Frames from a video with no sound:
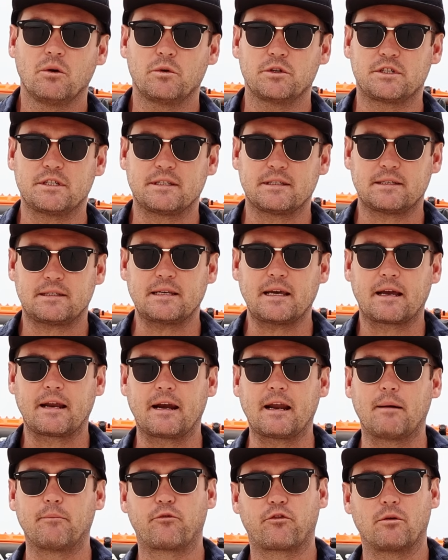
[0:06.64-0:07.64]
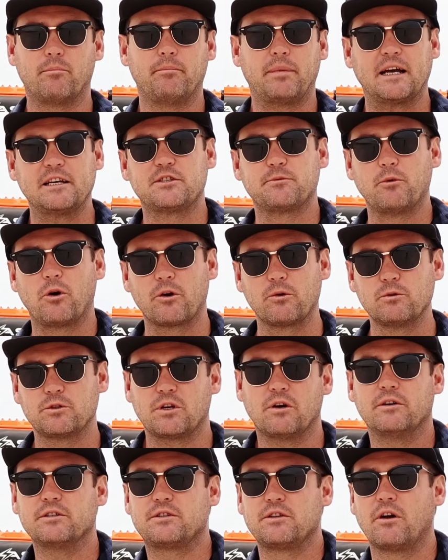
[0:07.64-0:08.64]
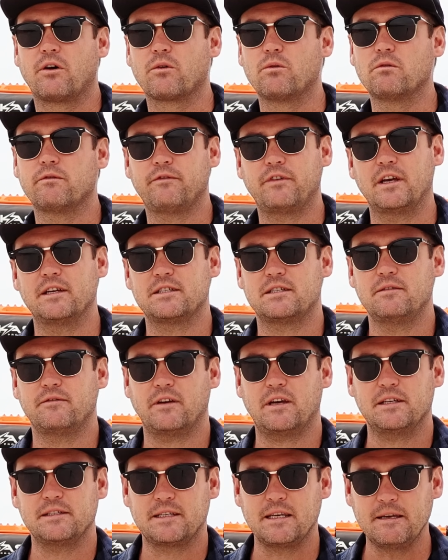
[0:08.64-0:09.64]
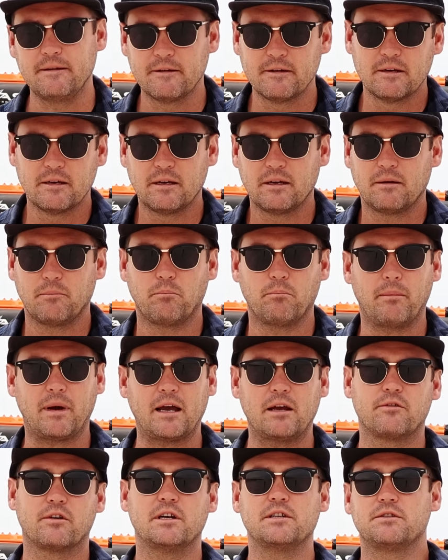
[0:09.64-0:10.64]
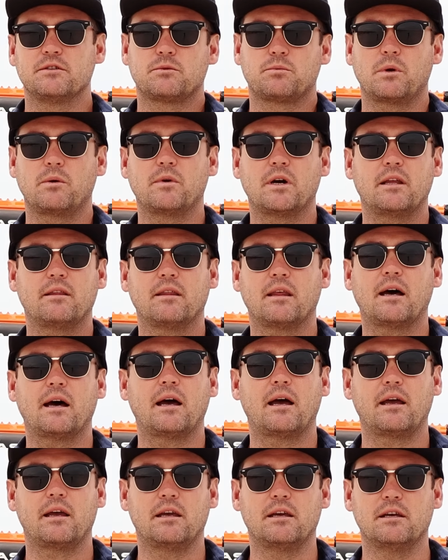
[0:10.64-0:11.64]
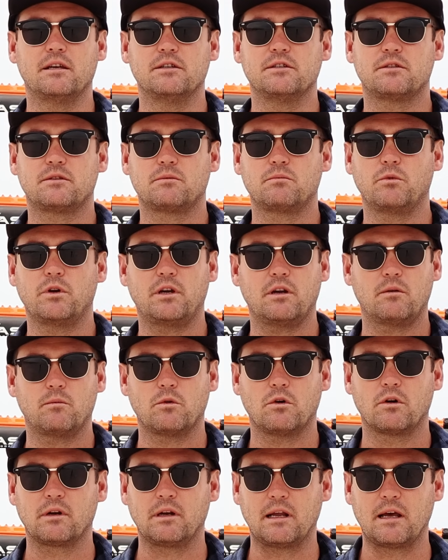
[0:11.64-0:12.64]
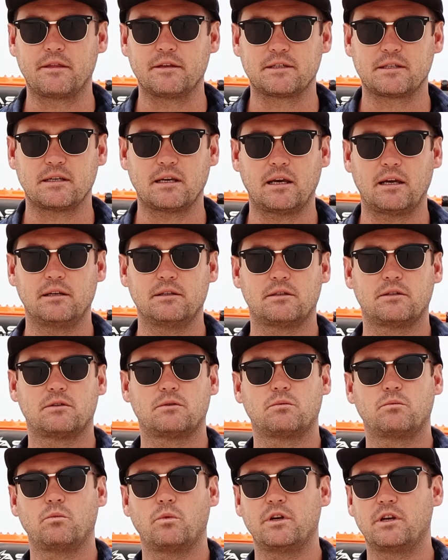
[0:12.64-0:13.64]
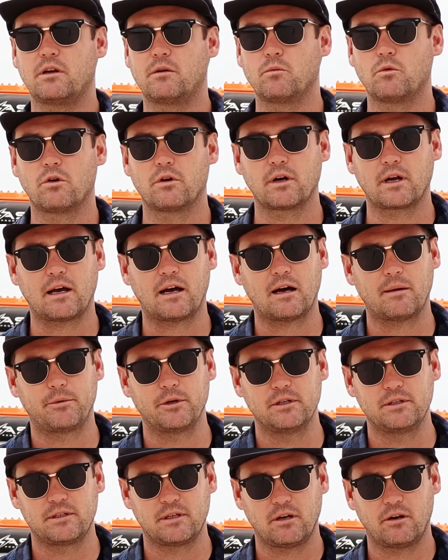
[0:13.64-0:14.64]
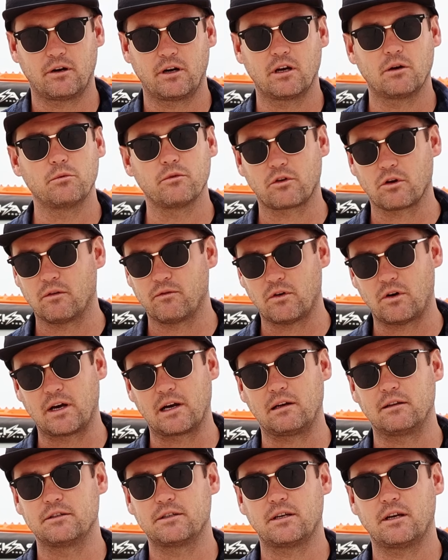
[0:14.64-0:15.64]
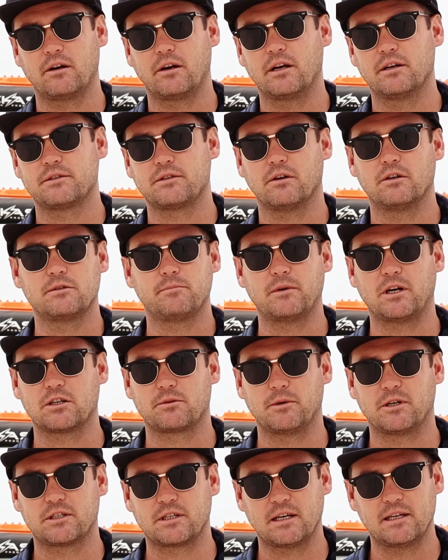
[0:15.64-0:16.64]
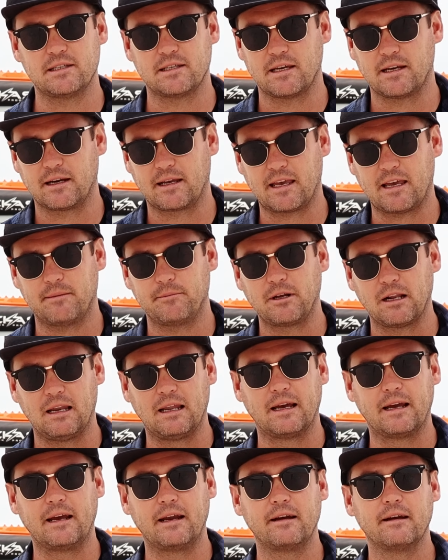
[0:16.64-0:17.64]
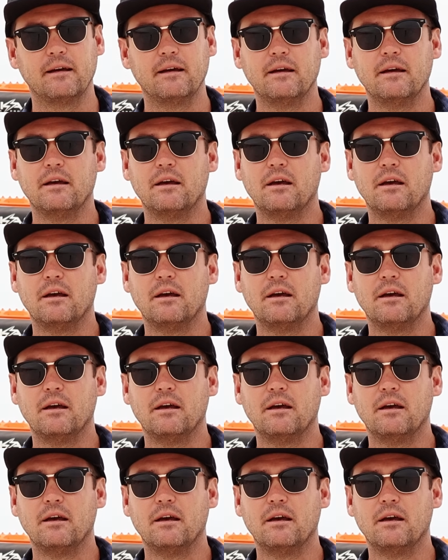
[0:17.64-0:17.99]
which is the second up from base model, so it's not all fancy. Main reasons we went that is we didn't want leather seats, we didn't want carpet interior, we've got vinyl interior, so it's much easier to keep clean.